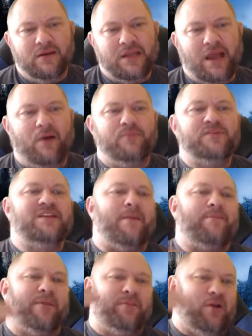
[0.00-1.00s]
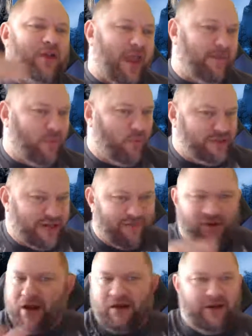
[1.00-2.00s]
to help step up your game in
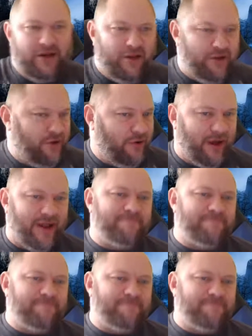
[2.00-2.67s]
whichever area you're in?